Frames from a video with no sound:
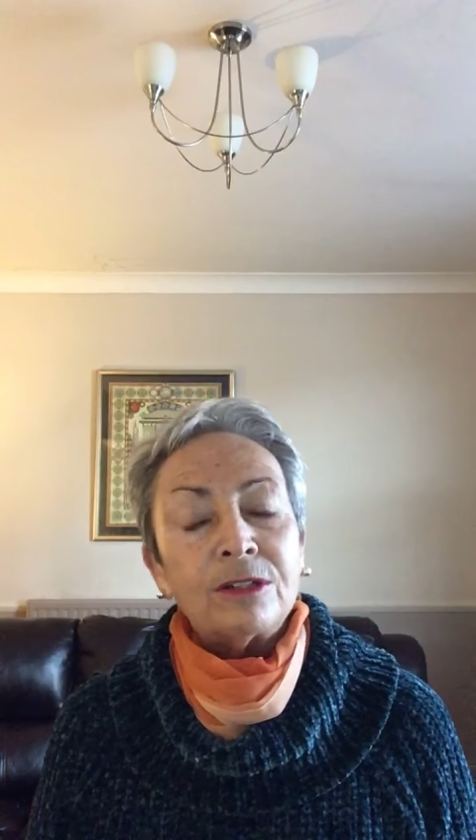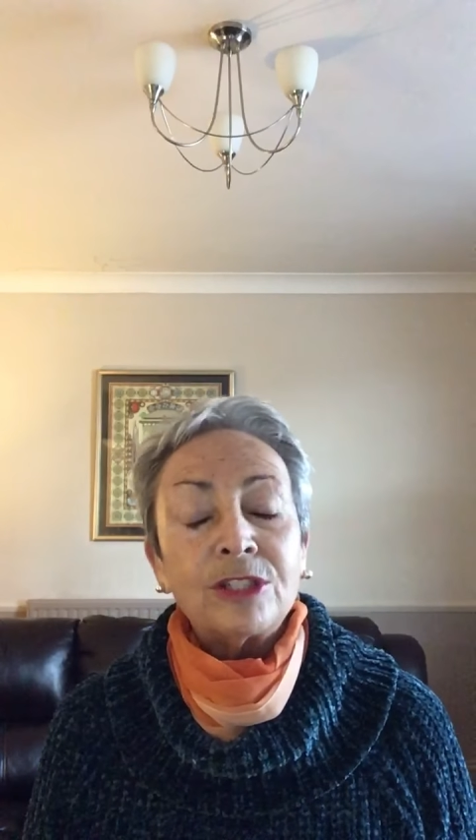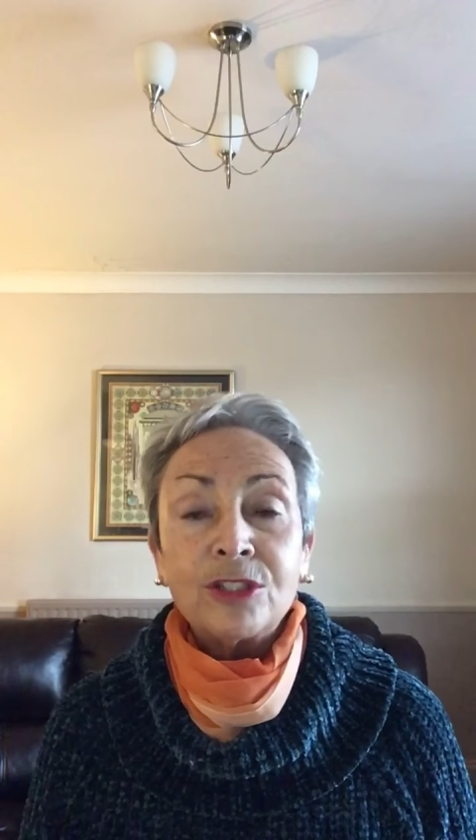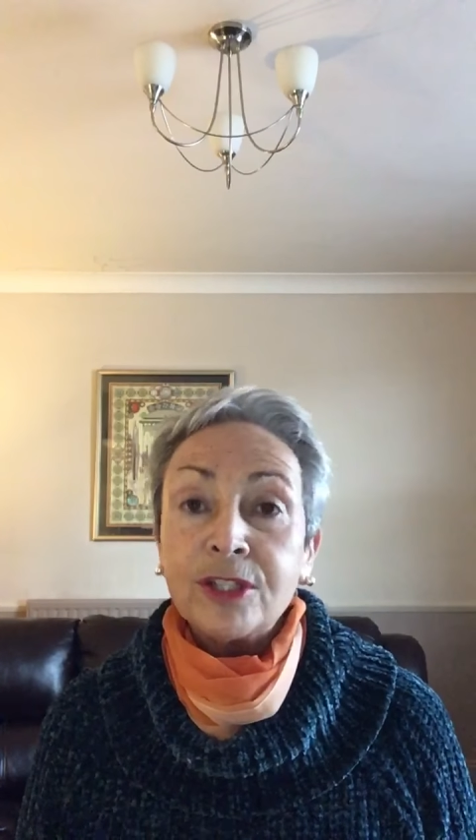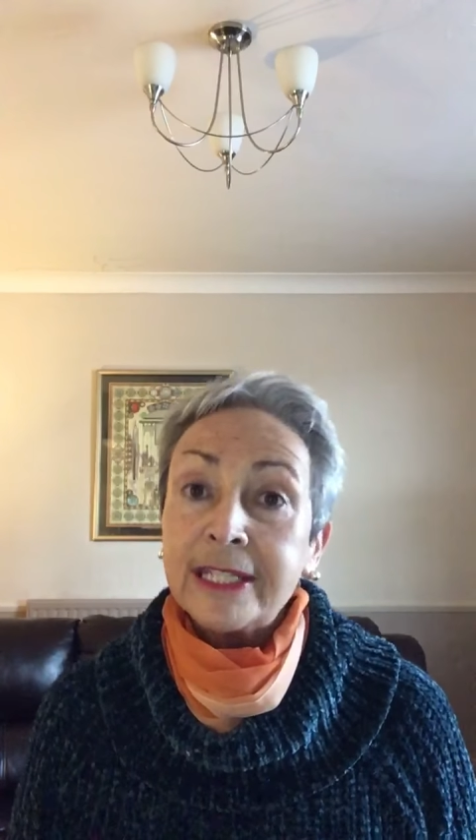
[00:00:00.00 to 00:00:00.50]

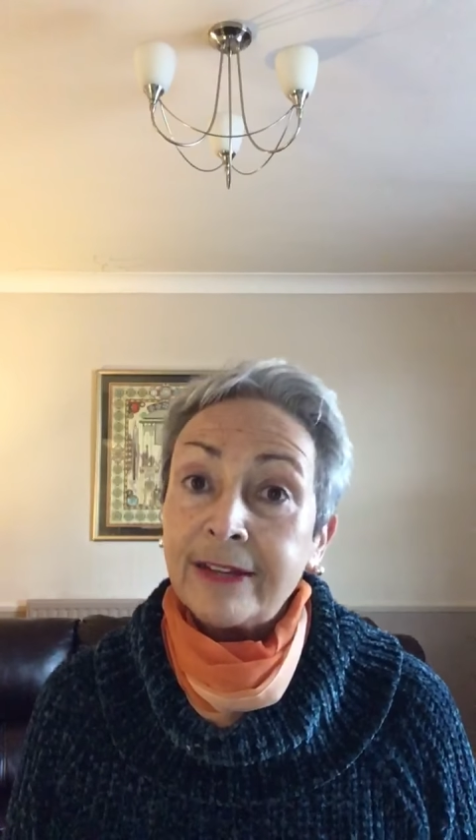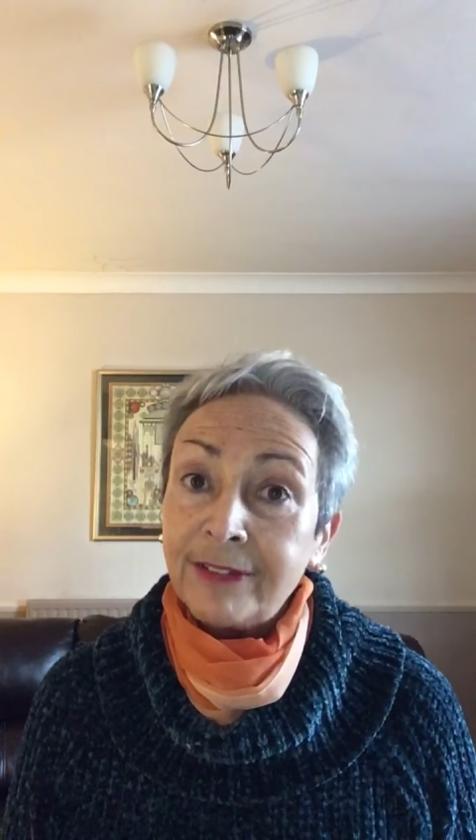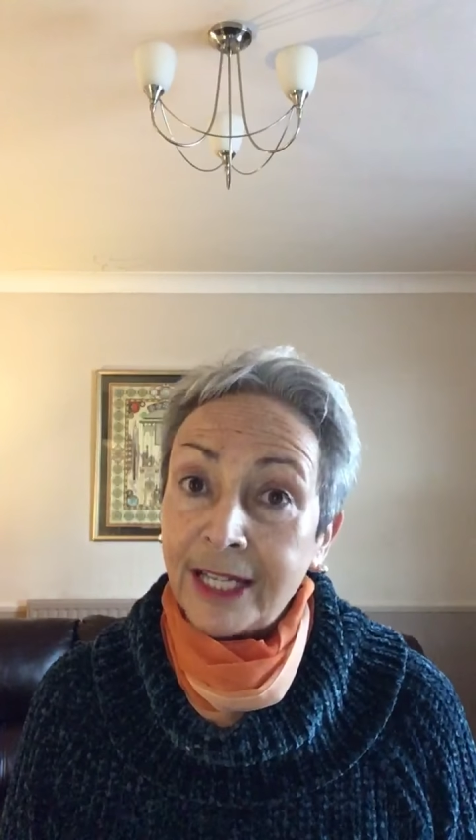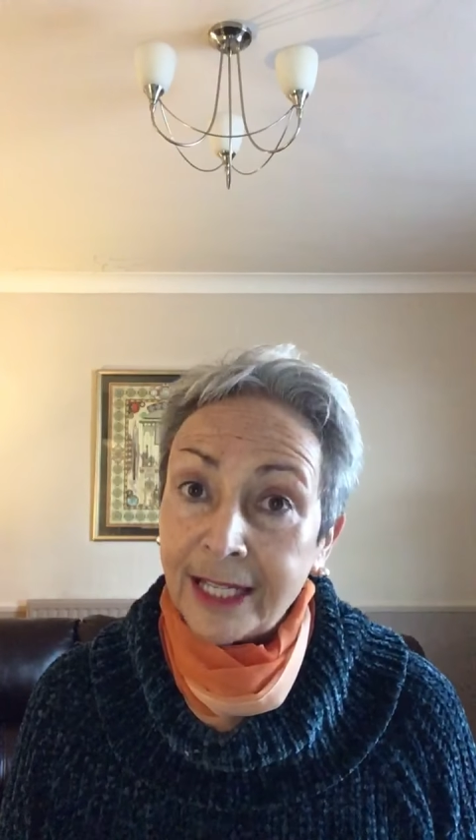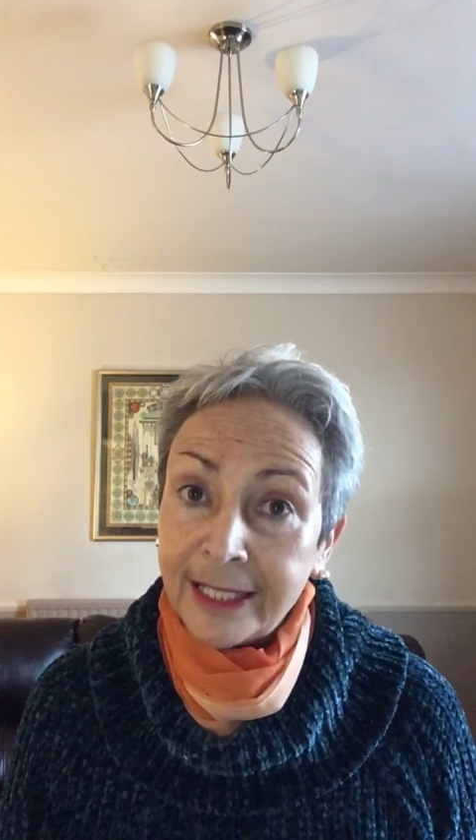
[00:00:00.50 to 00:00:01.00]
She's going to have
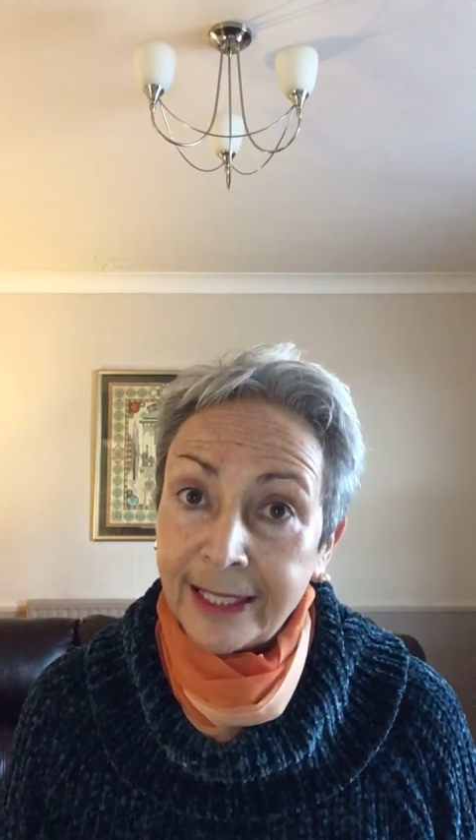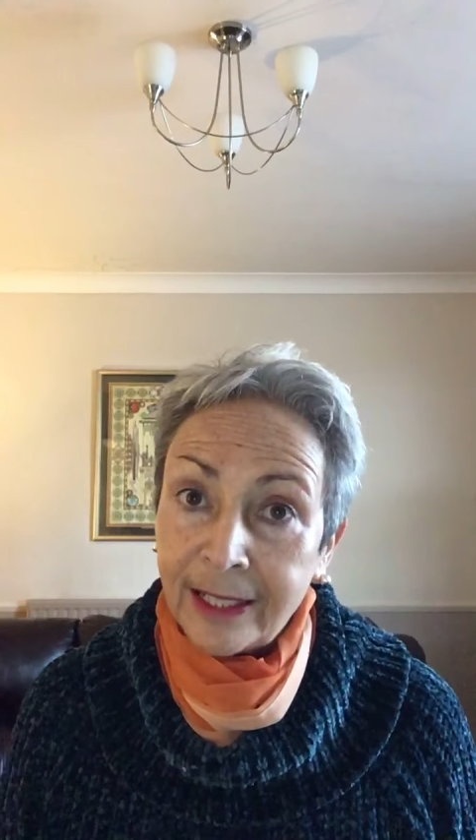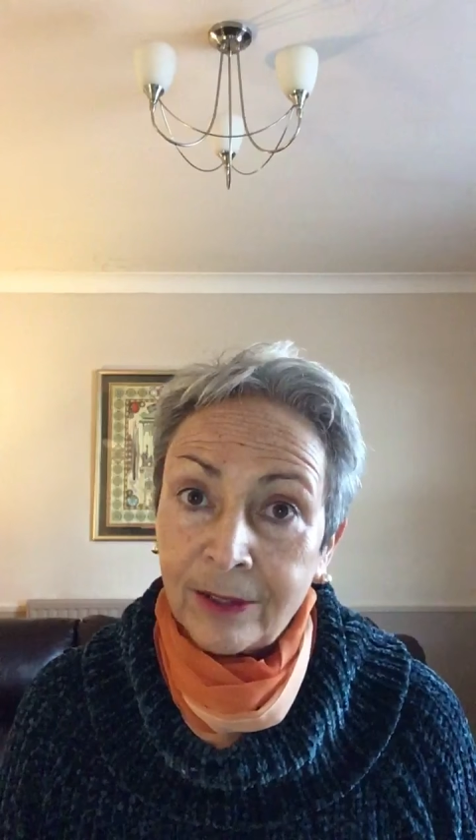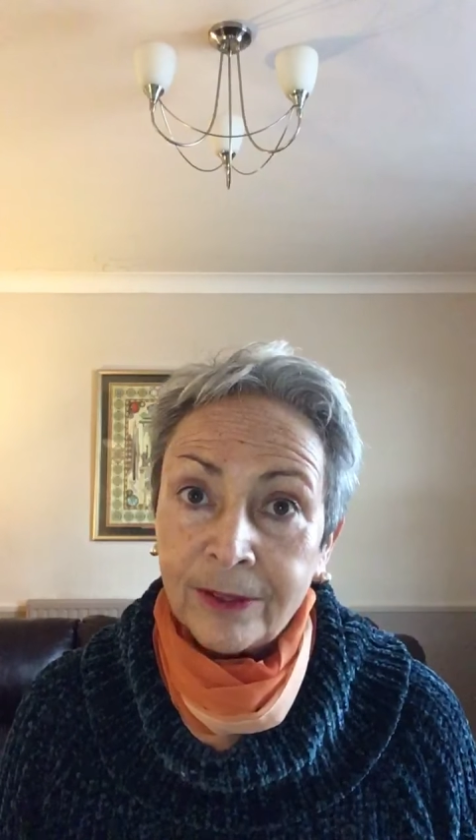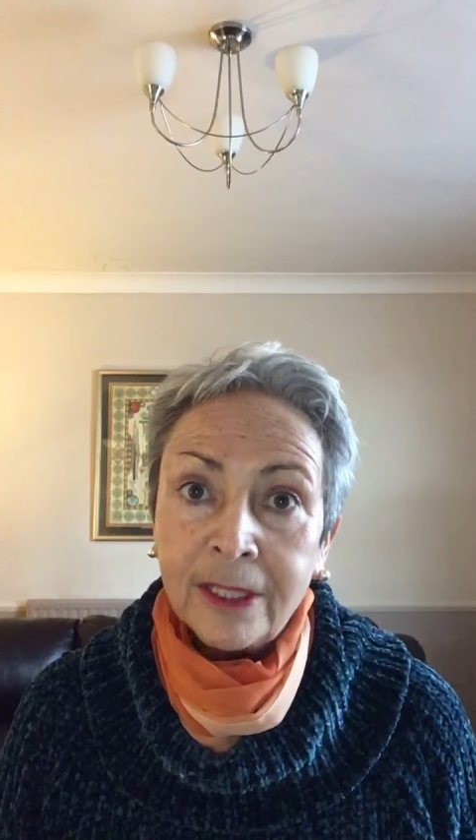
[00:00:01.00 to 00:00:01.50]
a lie
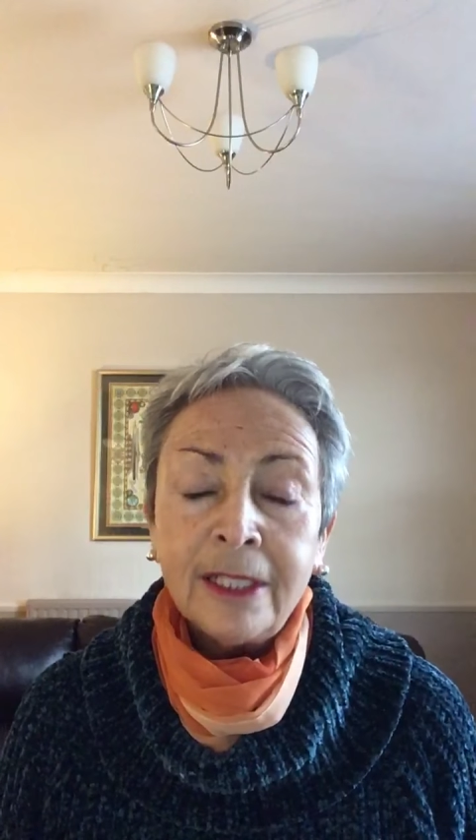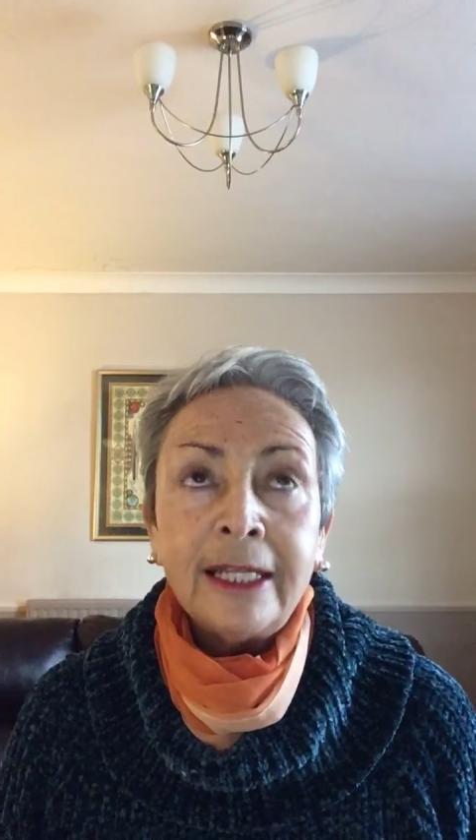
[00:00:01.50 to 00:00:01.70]
down,